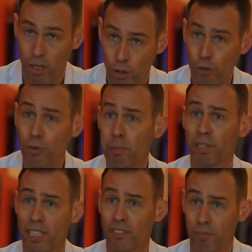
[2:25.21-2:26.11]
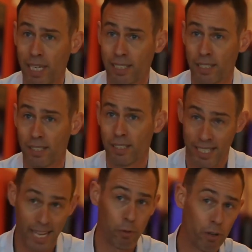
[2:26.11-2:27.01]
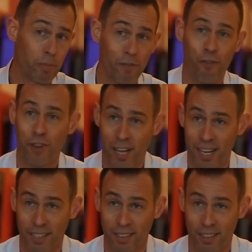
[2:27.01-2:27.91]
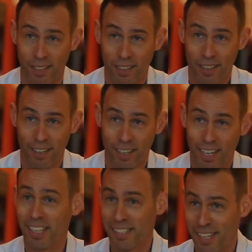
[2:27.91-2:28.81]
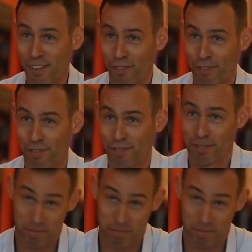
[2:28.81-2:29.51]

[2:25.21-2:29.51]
Truly predictive maintenance. And that would have been fine in itself.